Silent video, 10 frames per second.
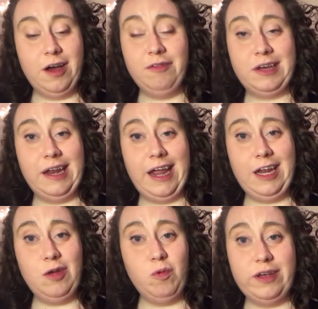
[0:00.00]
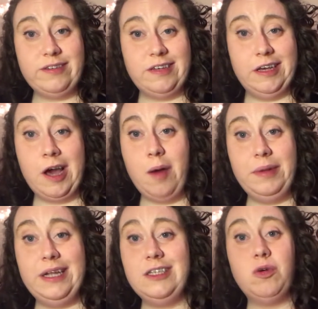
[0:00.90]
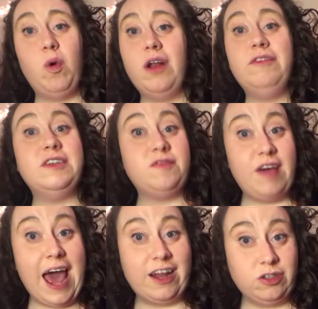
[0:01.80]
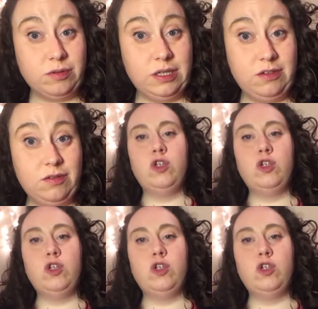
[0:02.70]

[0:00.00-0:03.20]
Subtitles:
of Canadian whiskey coming into one of his factories.